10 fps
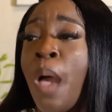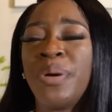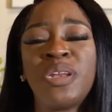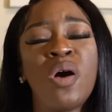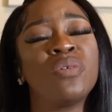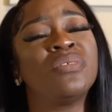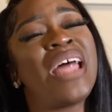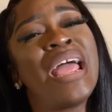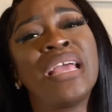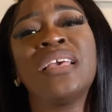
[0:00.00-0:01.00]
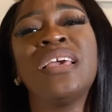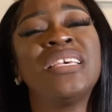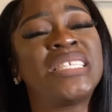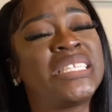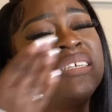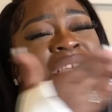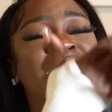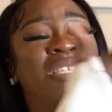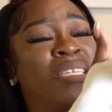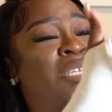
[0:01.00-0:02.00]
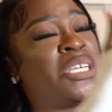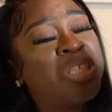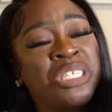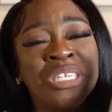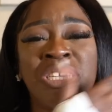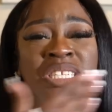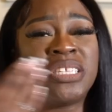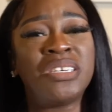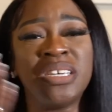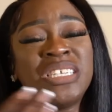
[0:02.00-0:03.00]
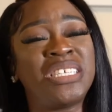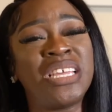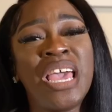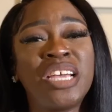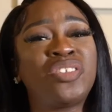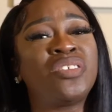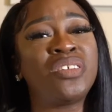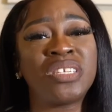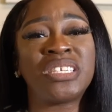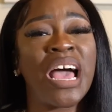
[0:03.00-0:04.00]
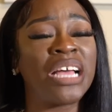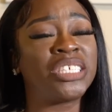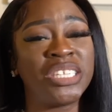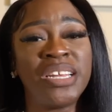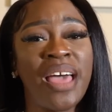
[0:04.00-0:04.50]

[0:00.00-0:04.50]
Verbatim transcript: But don't, like, it's the tension, it's the extra little side shit.